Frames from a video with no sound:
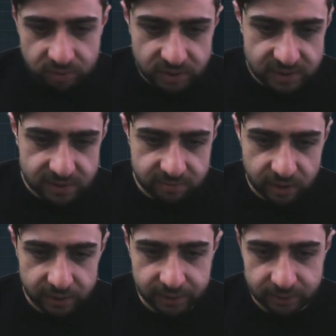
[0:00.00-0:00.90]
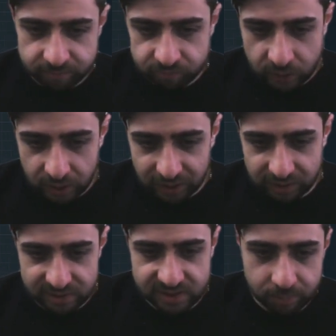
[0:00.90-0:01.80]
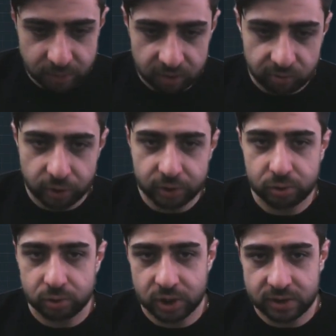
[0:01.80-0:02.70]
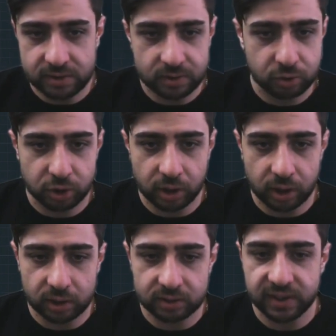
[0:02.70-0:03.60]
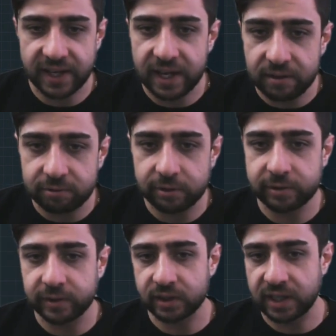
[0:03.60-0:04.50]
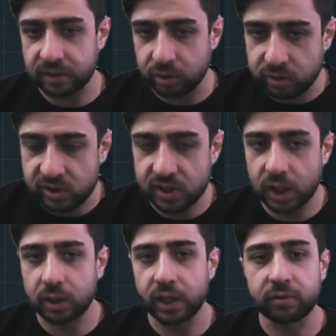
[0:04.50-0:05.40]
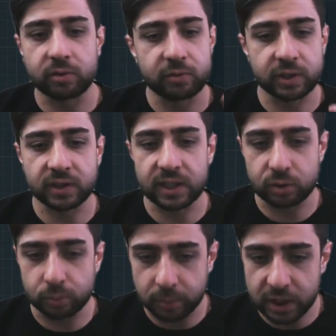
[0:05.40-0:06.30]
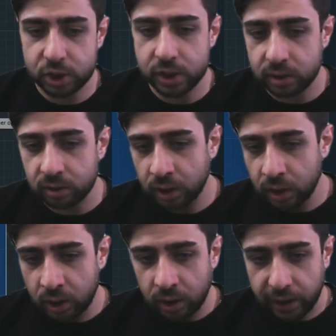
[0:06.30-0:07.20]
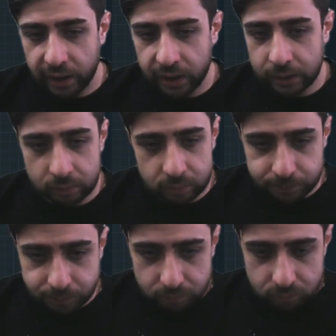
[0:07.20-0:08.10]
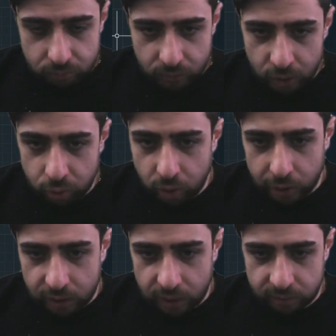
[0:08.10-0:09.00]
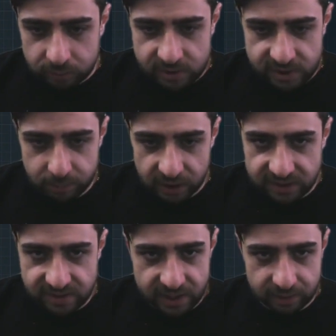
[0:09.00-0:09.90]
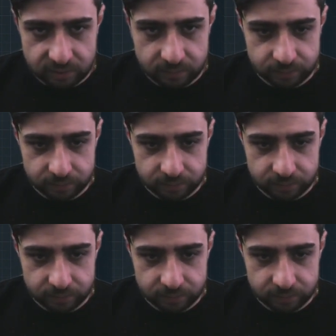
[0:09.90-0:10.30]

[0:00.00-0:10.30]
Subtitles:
This is very simple work. You just draw out everything that you saw, everything that you measured, and you are done. Simple as that.